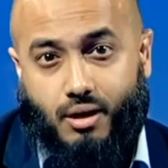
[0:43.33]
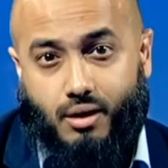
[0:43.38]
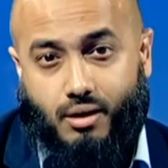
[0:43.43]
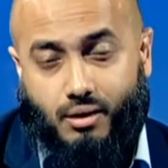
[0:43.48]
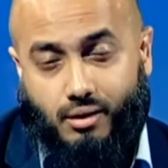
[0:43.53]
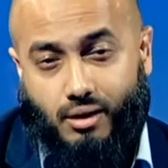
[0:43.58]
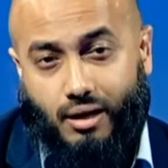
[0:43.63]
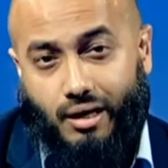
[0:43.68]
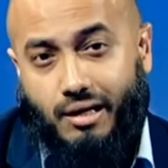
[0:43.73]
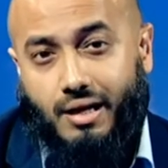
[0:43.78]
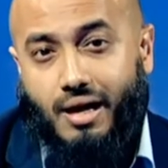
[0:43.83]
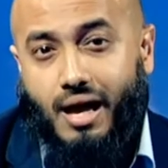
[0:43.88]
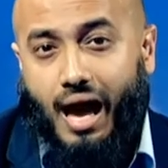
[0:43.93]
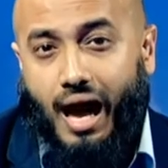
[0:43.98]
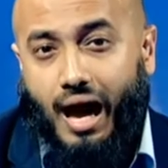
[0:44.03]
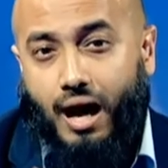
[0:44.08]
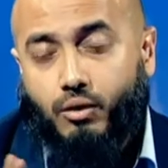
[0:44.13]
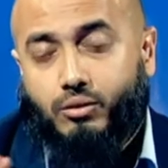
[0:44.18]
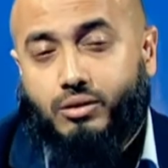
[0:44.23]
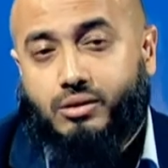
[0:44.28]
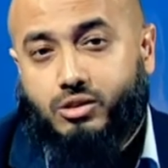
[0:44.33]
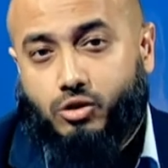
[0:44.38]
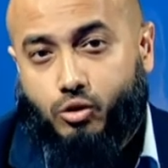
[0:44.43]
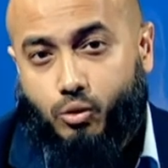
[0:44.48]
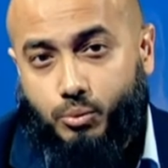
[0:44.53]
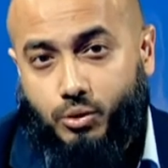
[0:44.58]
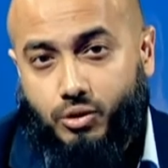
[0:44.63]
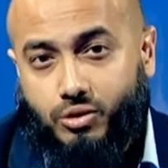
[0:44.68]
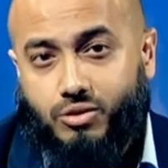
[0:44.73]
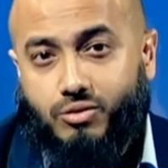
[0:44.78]
Okay, how does the
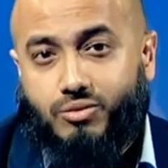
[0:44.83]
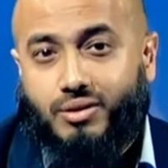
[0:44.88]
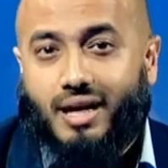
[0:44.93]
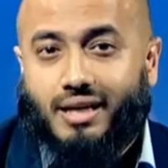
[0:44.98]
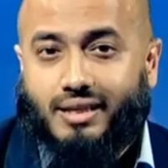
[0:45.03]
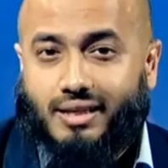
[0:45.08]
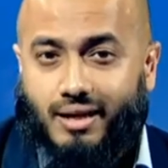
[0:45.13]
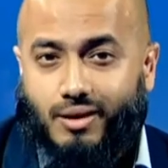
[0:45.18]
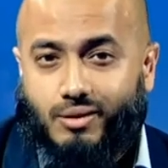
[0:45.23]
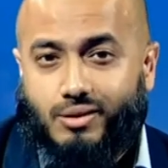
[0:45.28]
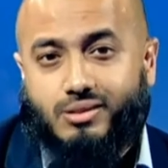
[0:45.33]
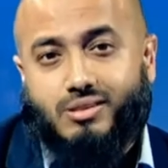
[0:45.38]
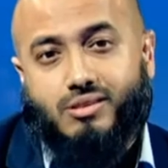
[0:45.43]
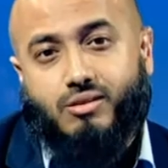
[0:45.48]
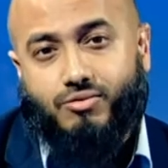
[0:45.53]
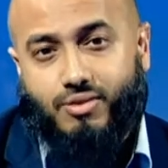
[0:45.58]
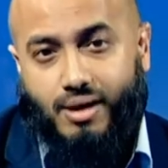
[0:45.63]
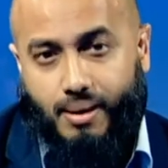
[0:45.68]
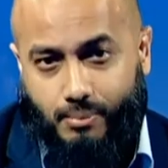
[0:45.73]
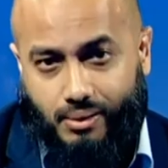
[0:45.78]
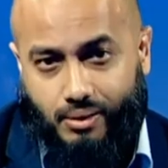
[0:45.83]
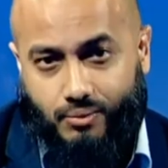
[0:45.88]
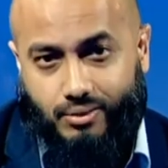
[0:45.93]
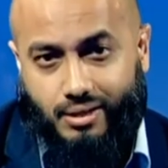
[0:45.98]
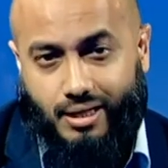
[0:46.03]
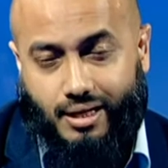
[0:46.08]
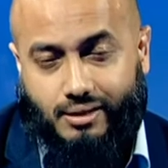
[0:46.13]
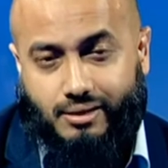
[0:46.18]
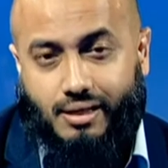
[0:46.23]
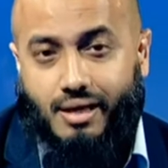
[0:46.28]
community react? How does the family
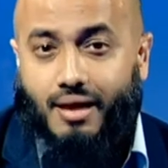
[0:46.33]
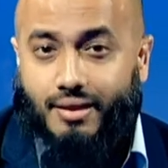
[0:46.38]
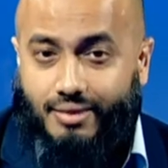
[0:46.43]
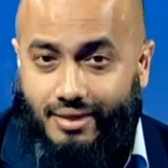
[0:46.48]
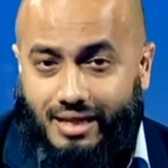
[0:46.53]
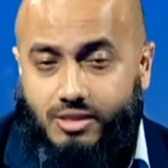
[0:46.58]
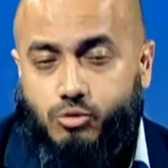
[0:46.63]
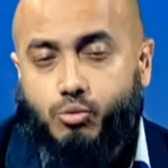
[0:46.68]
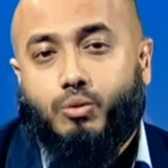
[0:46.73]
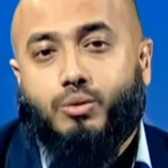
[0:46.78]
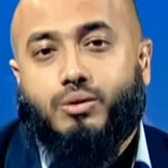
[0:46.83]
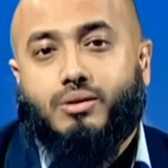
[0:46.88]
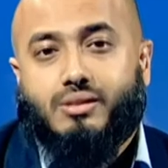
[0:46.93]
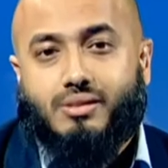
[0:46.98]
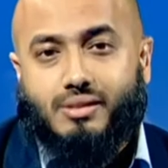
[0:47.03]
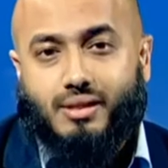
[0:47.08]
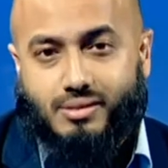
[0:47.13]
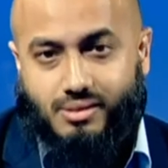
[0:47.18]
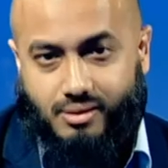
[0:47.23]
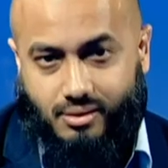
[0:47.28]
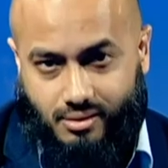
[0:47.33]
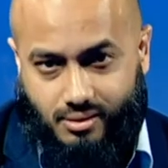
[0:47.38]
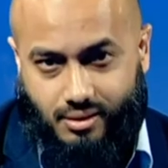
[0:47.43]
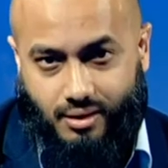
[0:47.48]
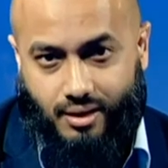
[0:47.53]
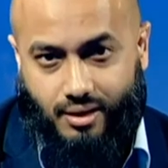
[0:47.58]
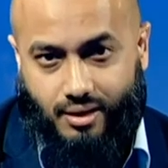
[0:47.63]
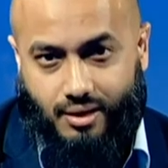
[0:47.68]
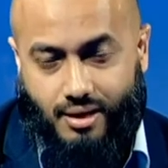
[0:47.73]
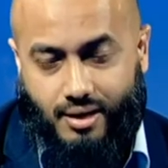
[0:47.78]
react? That's what we're discussing
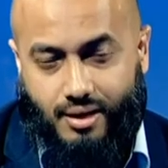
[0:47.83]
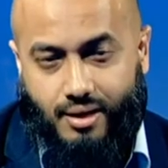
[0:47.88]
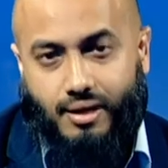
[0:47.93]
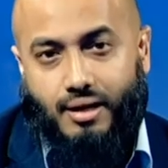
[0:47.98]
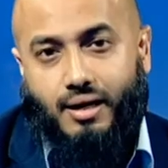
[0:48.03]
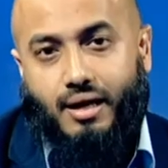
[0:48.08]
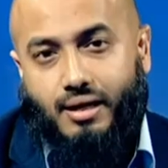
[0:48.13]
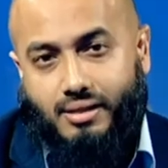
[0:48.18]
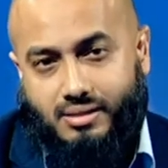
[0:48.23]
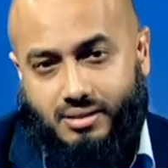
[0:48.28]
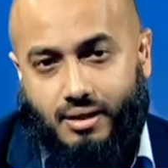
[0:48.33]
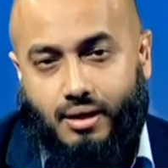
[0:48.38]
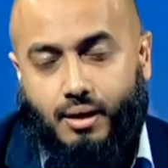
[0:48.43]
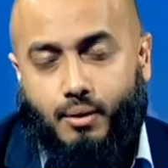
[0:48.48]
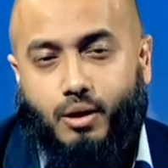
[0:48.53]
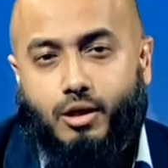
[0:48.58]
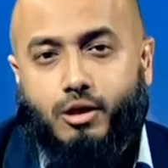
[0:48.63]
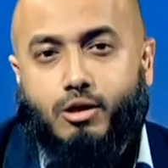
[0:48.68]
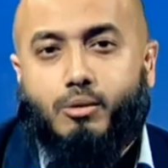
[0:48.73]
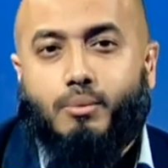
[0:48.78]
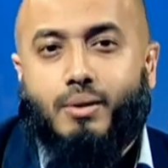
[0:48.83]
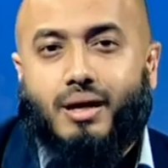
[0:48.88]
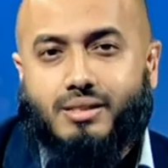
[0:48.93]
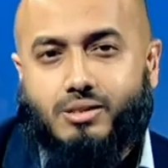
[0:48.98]
today. Assalamu alaikum.